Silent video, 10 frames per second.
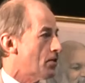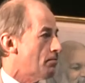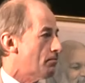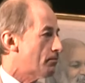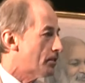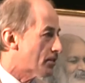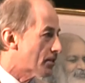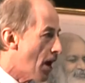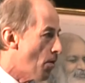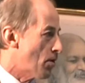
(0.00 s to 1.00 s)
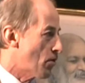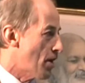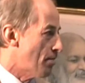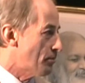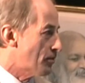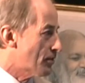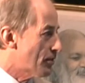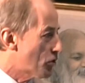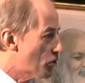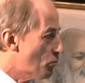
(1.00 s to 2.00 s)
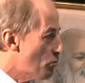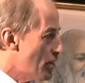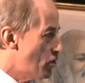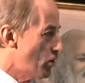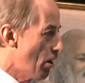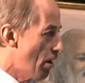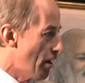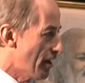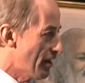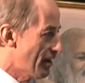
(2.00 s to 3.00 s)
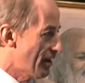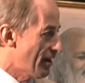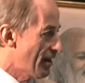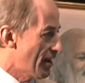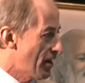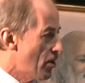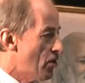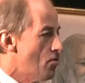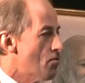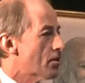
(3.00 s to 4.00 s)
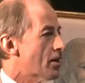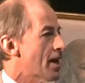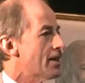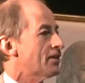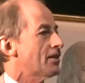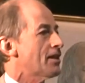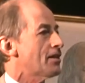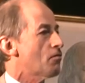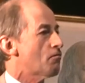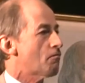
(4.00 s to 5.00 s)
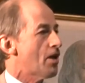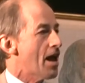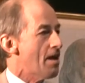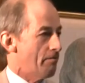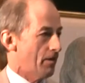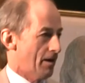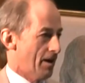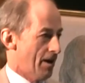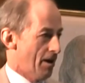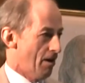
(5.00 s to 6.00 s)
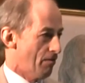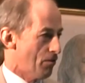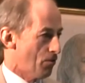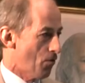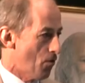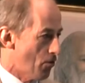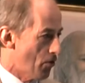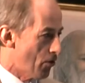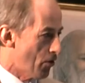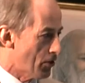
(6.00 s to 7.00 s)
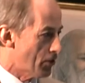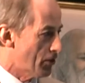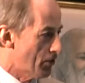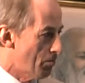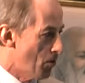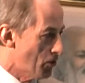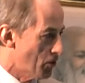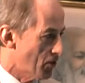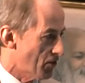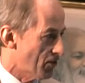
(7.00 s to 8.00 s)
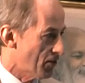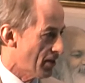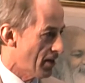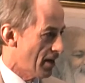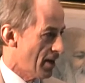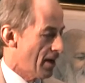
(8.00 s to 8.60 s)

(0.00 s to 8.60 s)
grief and sour grapes and sweet joy. You're tasting the flavor of your own thoughts and emotions.